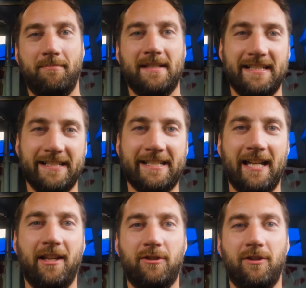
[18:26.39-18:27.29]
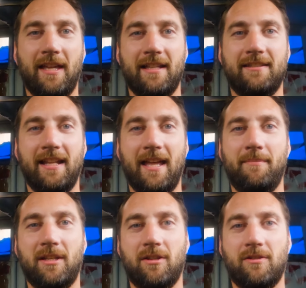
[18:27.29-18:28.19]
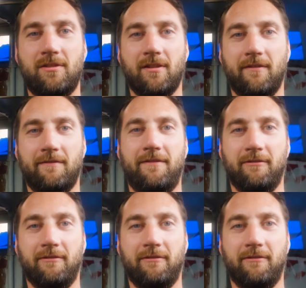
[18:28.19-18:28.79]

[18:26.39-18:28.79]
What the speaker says: but I can't do that today because of